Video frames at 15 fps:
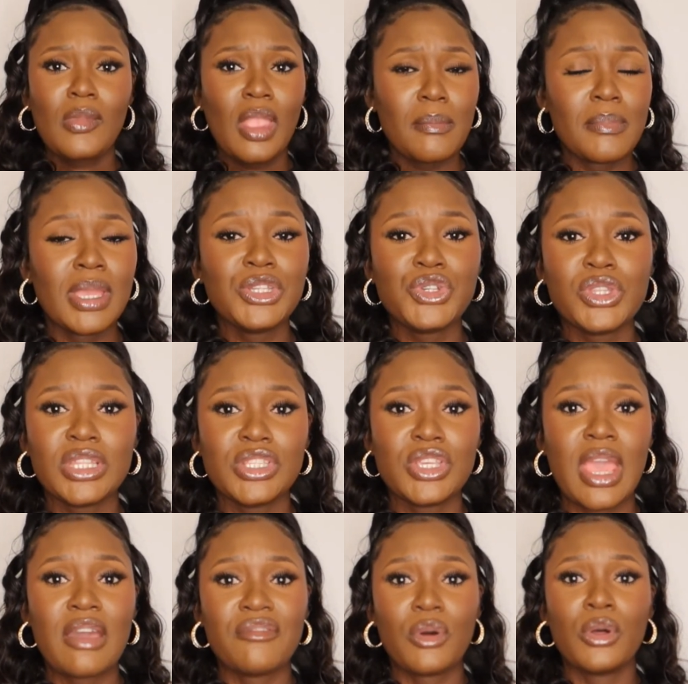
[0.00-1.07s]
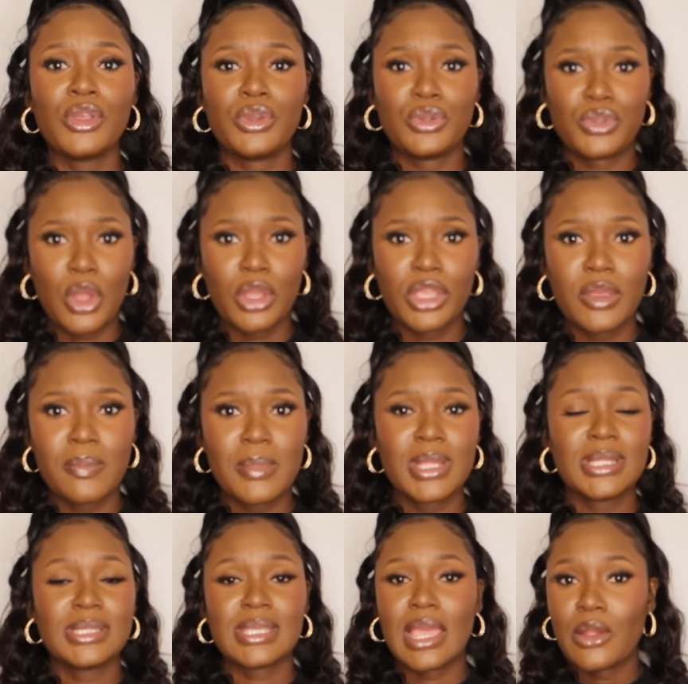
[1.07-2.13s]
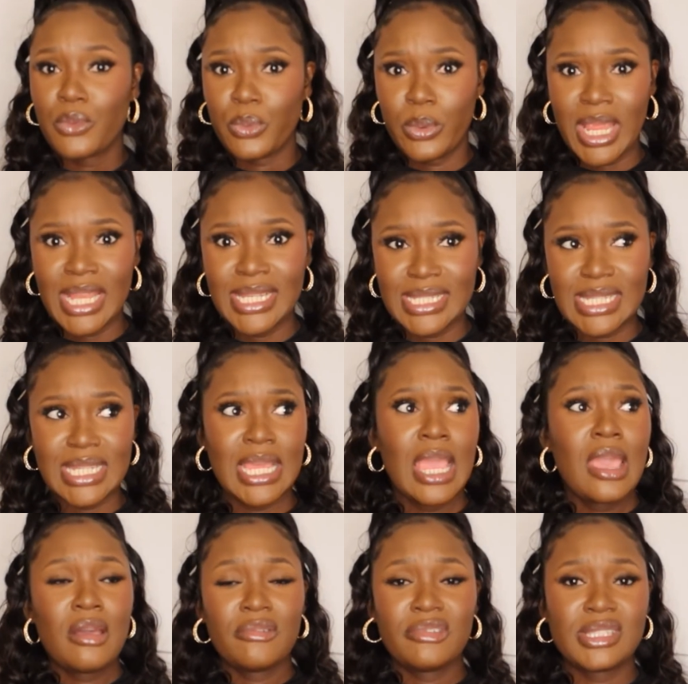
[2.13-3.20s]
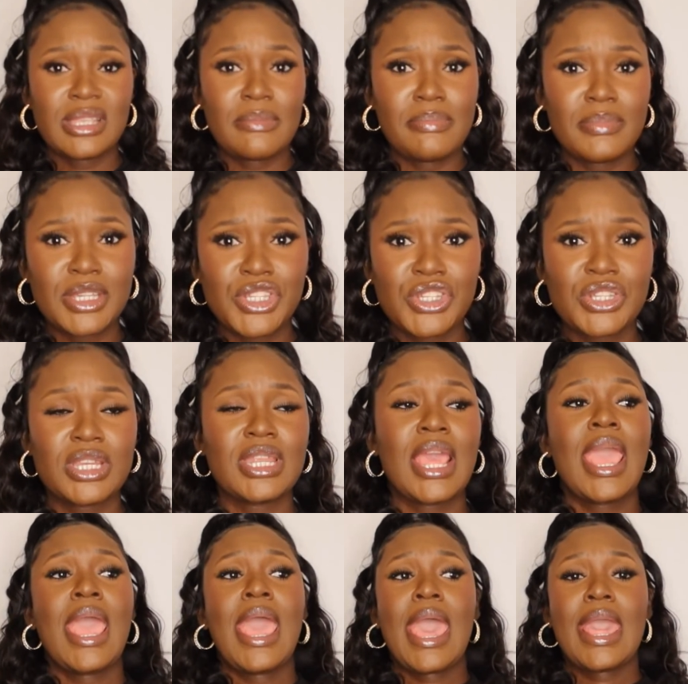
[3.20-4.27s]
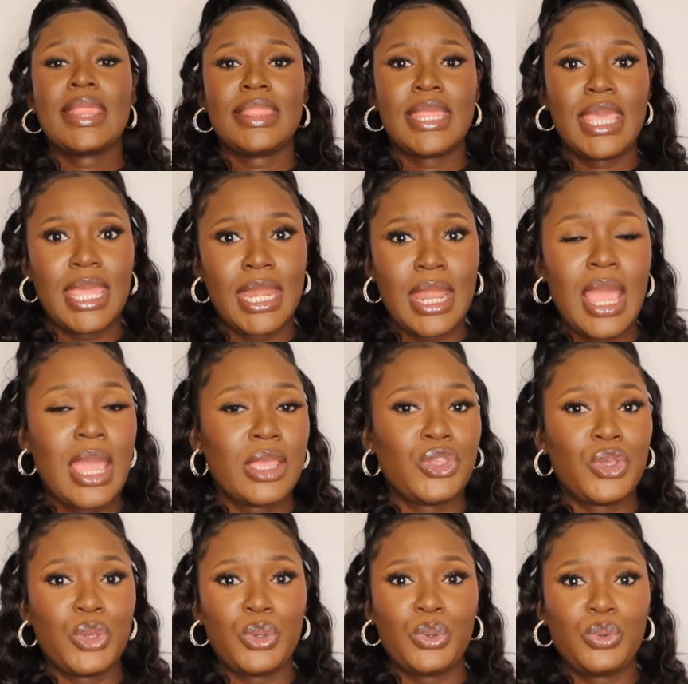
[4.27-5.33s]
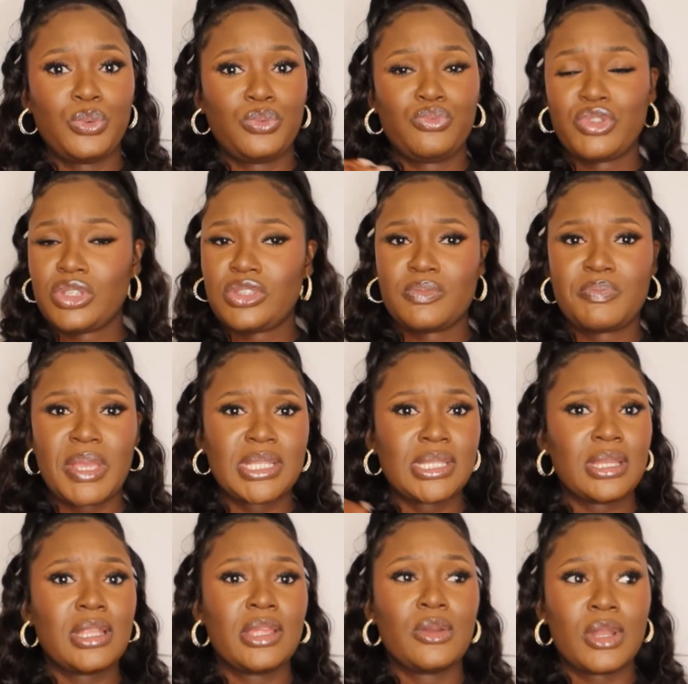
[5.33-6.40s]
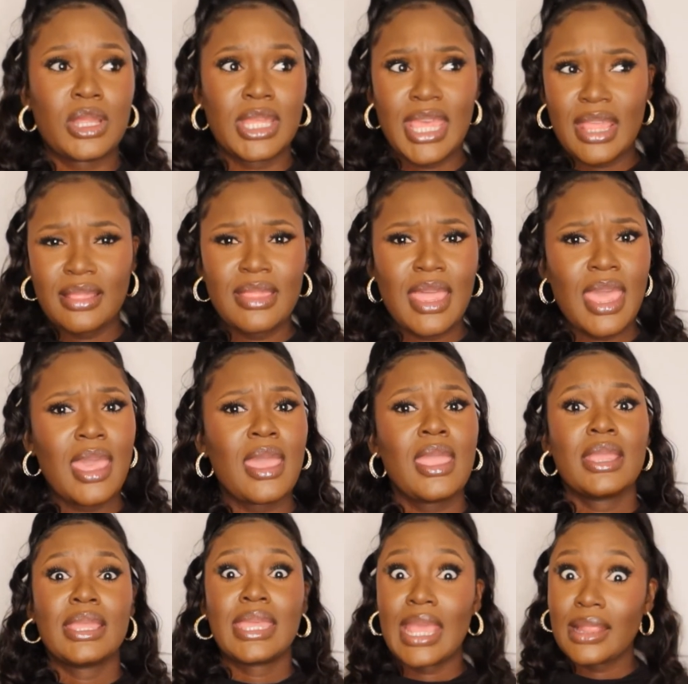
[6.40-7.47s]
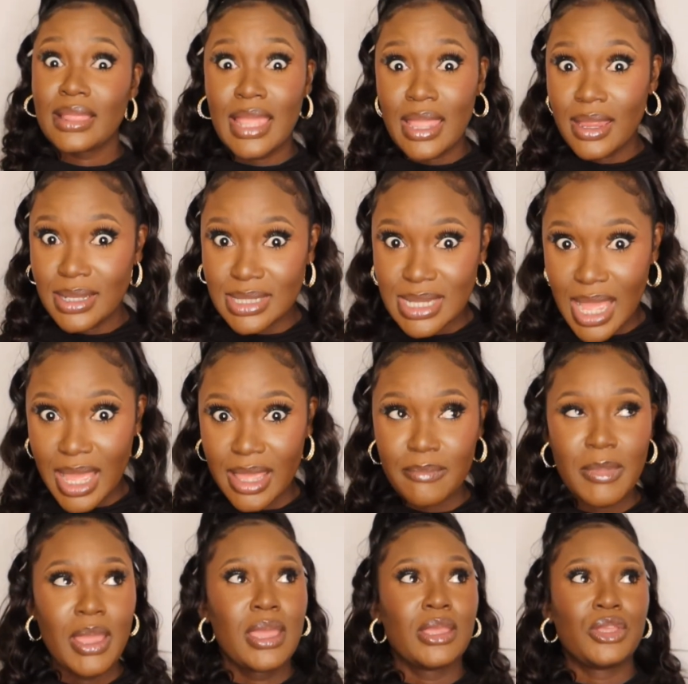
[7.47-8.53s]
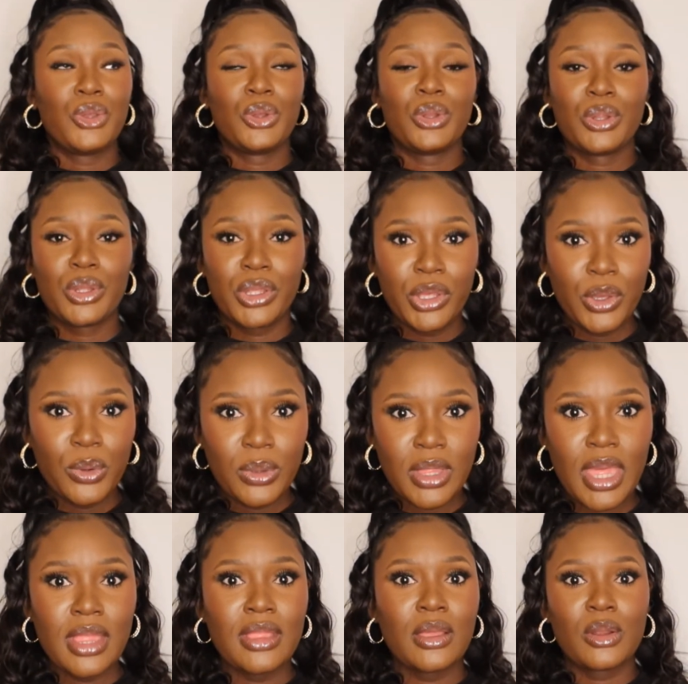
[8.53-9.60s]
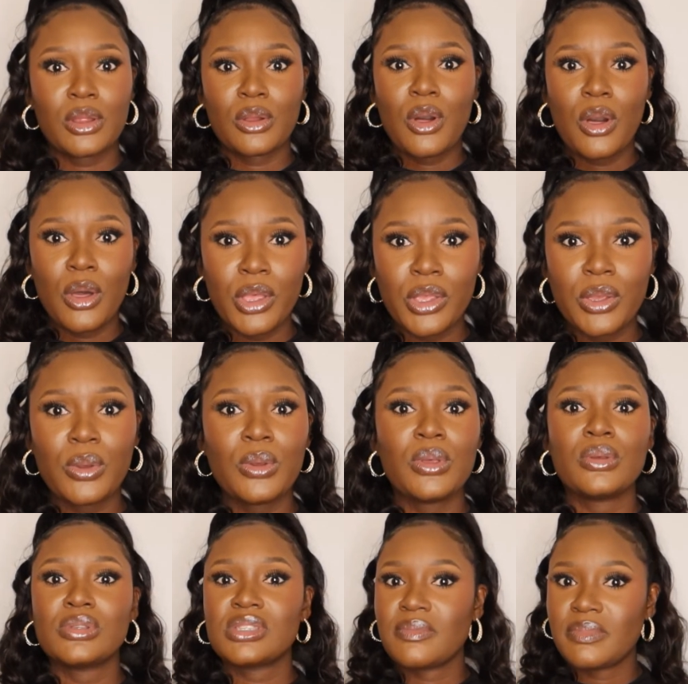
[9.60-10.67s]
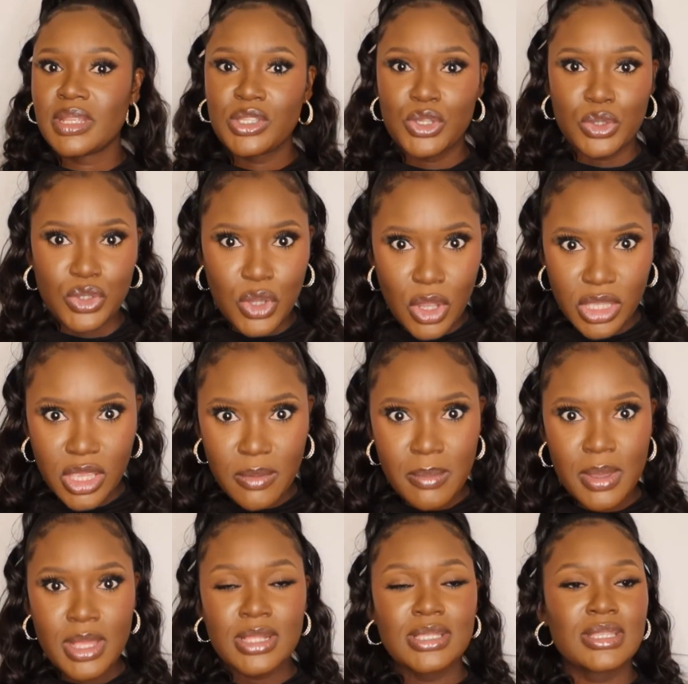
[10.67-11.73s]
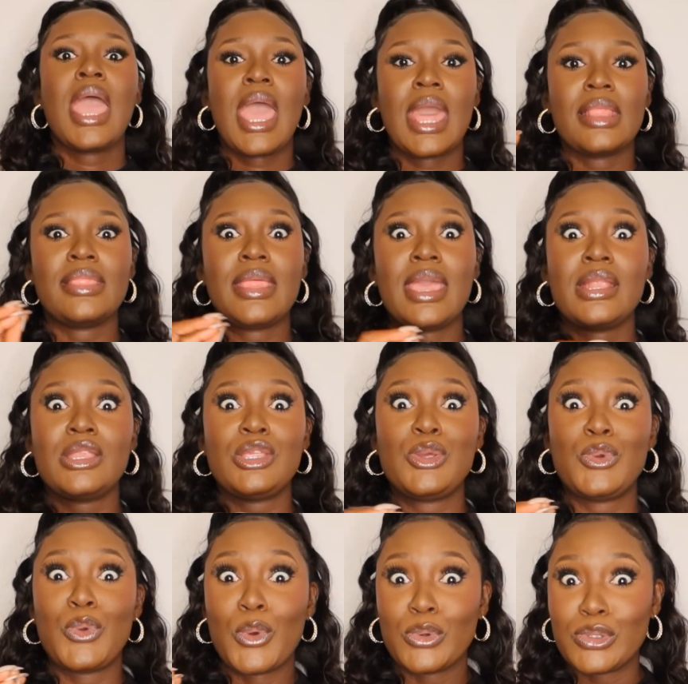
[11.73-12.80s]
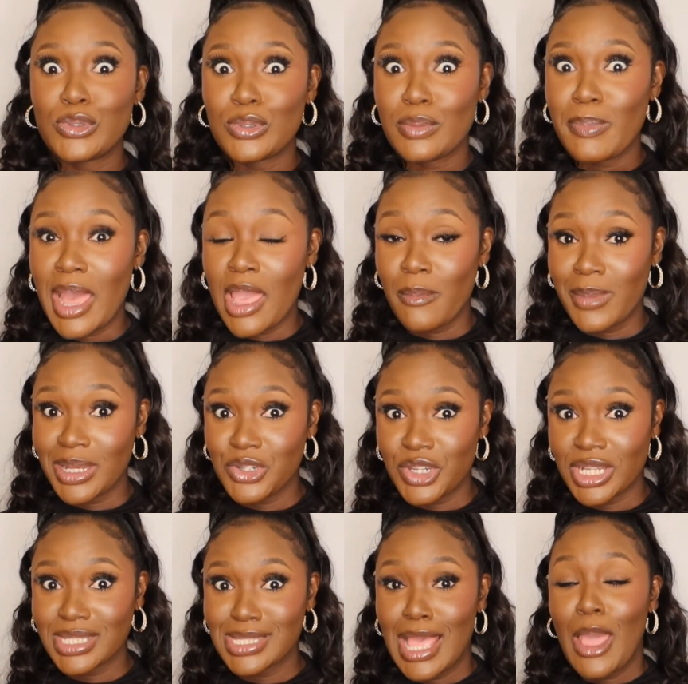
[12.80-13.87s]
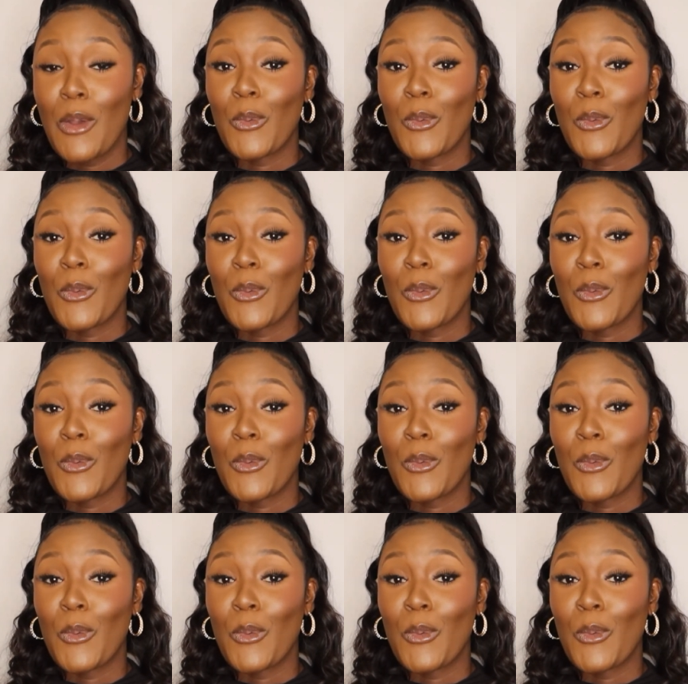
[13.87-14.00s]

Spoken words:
Make sure that you have all your documents ready for submission, and then you just basically gonna get there in time. You're gonna queue there, they're gonna call you, you submit your documents, and then you go to the biometrics.